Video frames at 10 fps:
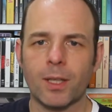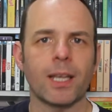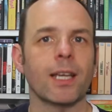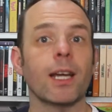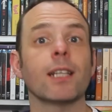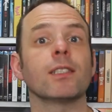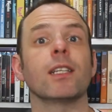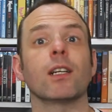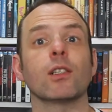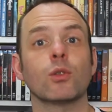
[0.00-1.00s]
as
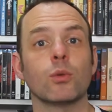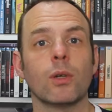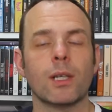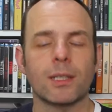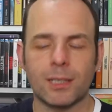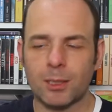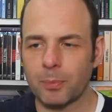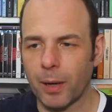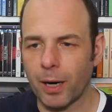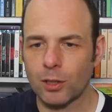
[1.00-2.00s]
they are so
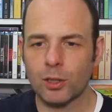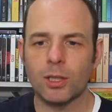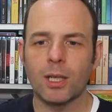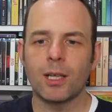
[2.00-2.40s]
sparse.